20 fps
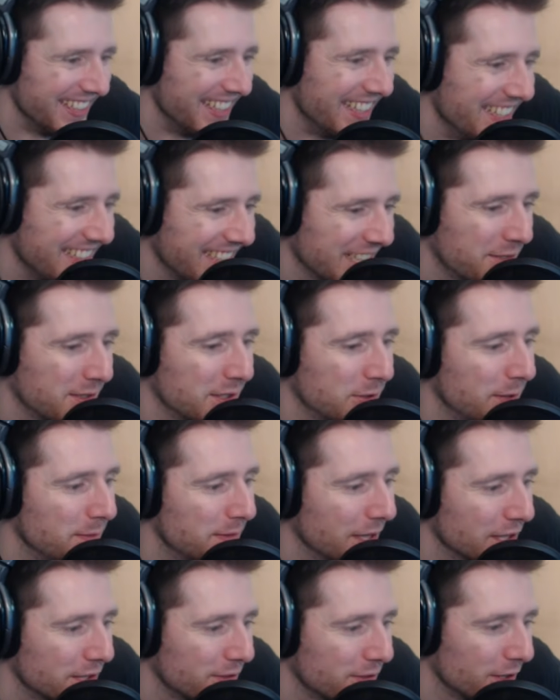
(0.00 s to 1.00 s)
Thanks for the stream
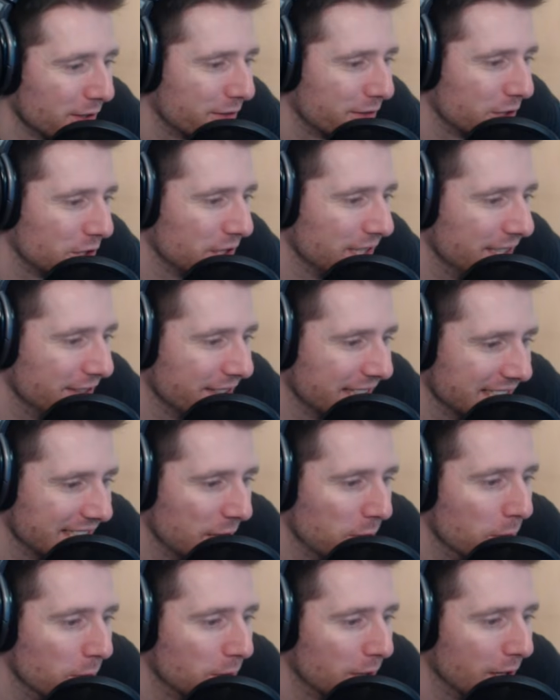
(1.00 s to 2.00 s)
thus far. Unfortunately, even as I
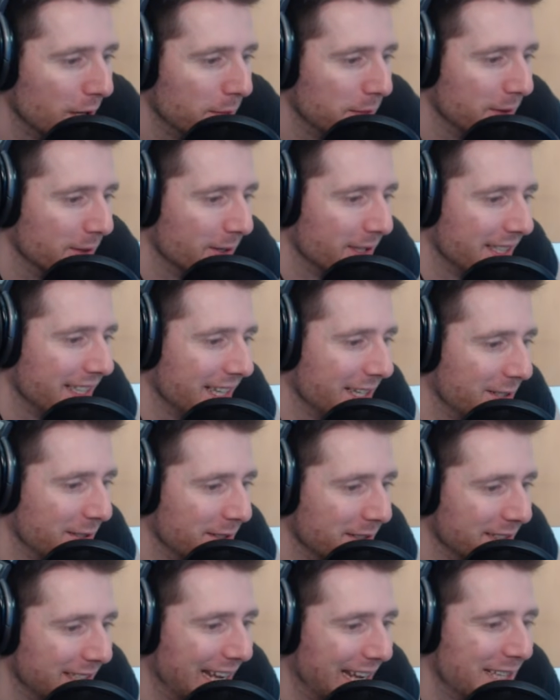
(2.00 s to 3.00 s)
woke up early, I
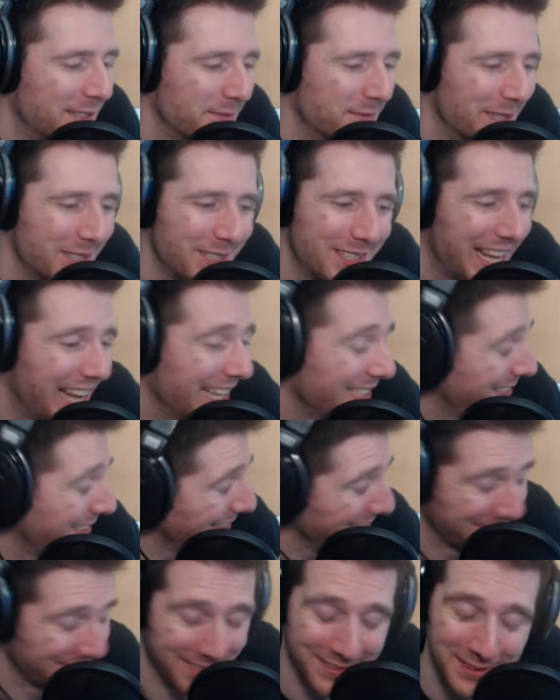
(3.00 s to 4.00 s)
couldn't catch much. That's
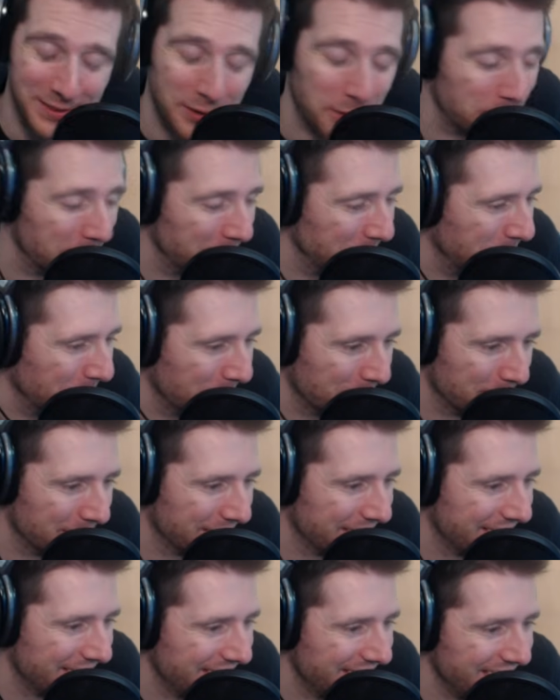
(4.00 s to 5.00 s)
no worries, Portable.
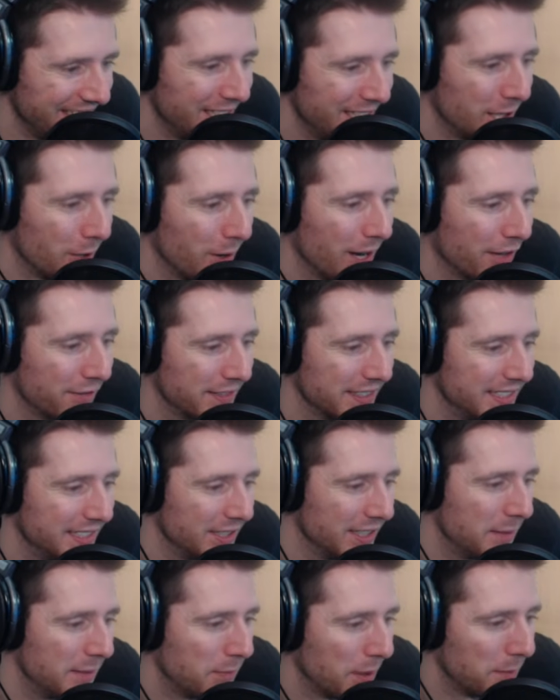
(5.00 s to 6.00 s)
You know I love to see your
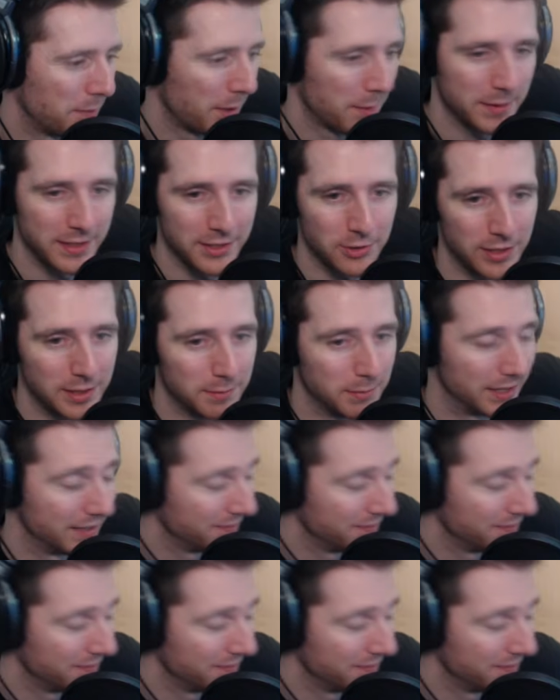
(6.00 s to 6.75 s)
name pop up in stream, but